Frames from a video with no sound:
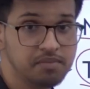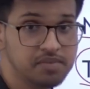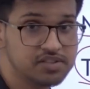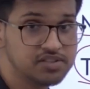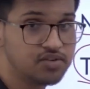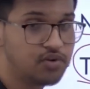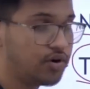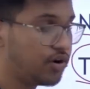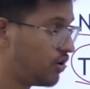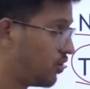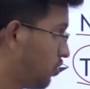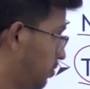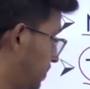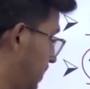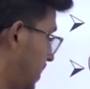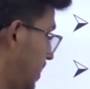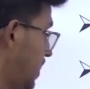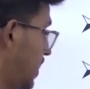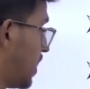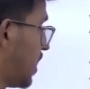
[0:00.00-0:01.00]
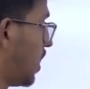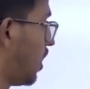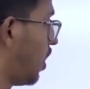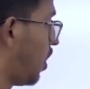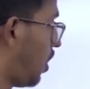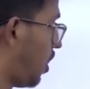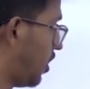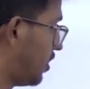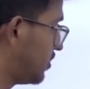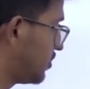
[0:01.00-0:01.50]
is going to be.
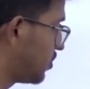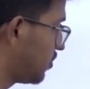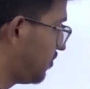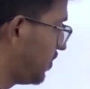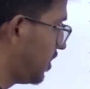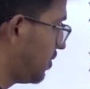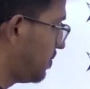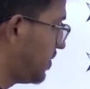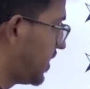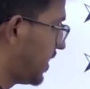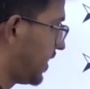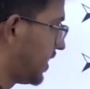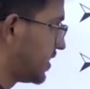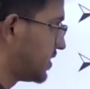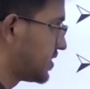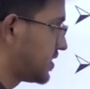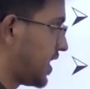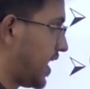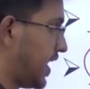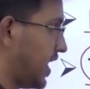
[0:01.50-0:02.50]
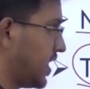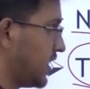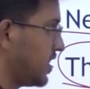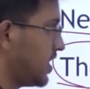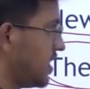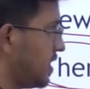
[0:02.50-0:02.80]
Also, we'll be understanding the